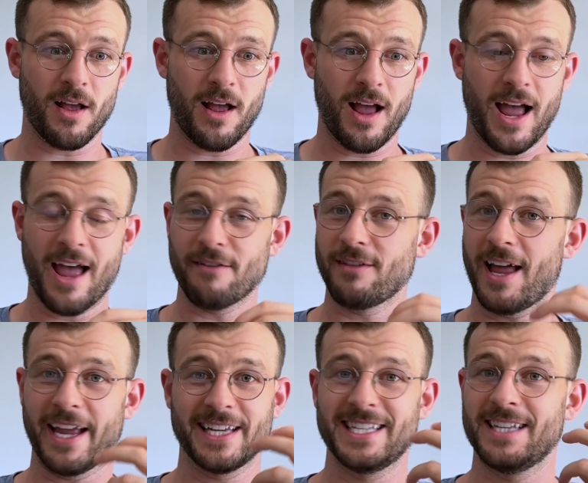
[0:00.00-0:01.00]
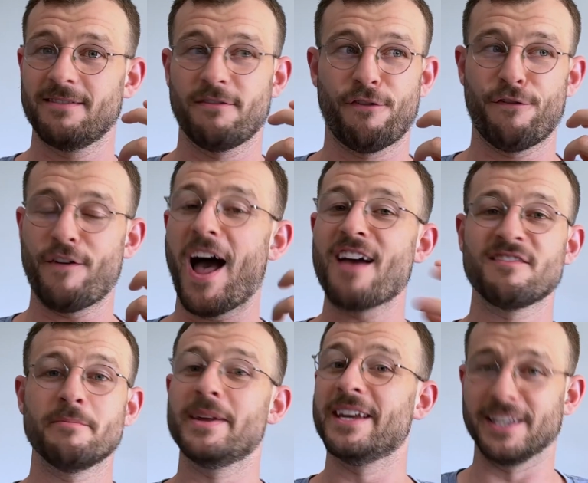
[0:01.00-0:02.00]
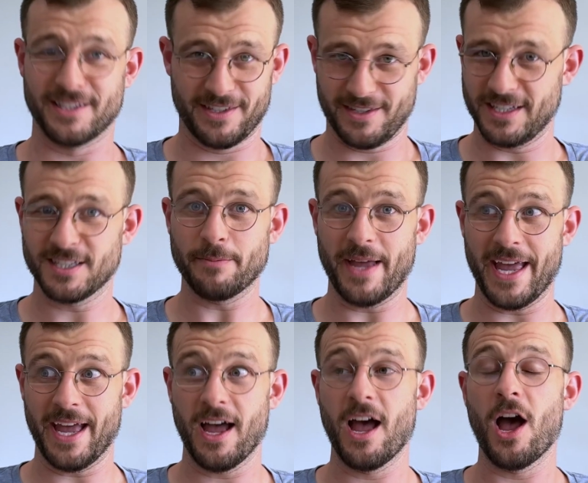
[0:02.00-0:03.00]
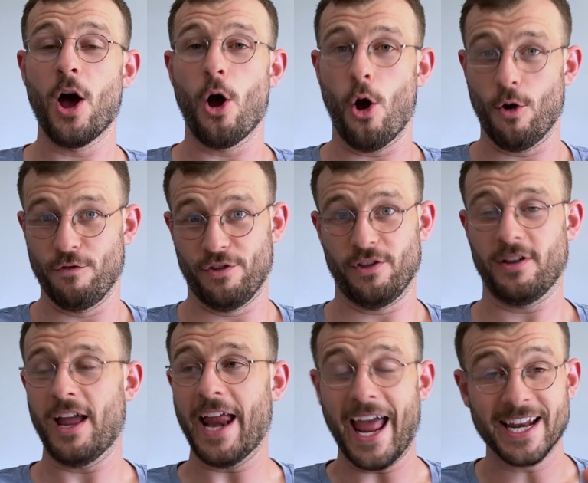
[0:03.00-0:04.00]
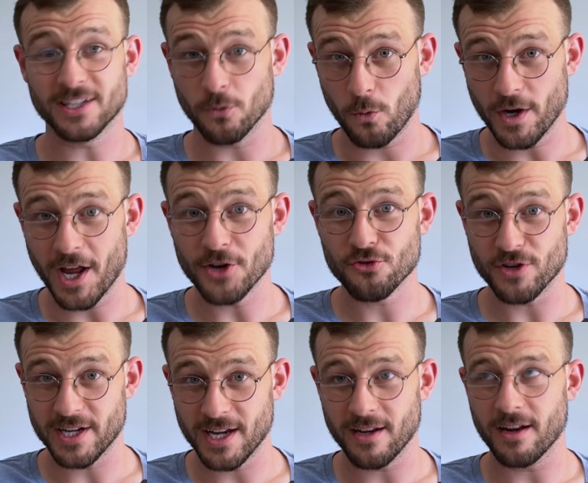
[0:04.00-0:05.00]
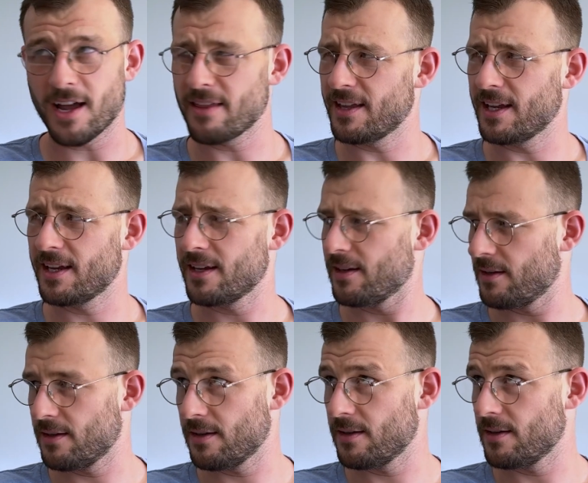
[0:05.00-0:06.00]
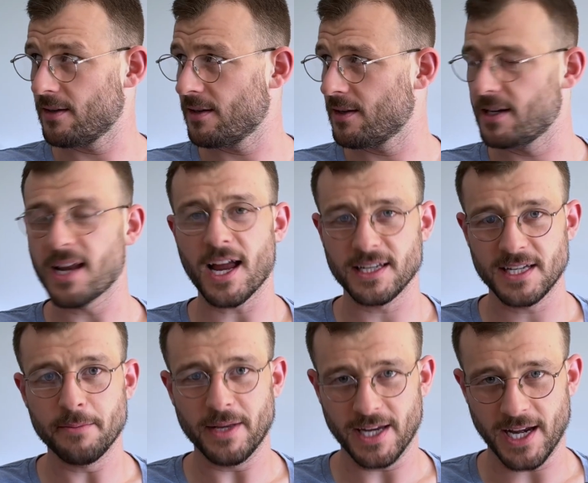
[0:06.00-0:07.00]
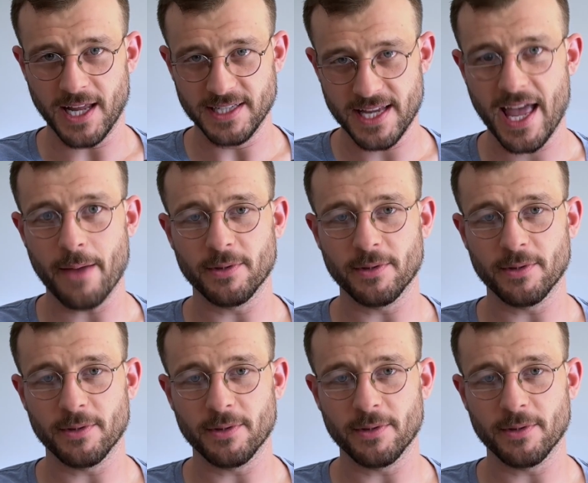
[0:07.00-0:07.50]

have like 5 minutes to spare over the, and it's a 100, I think 90-minute exam.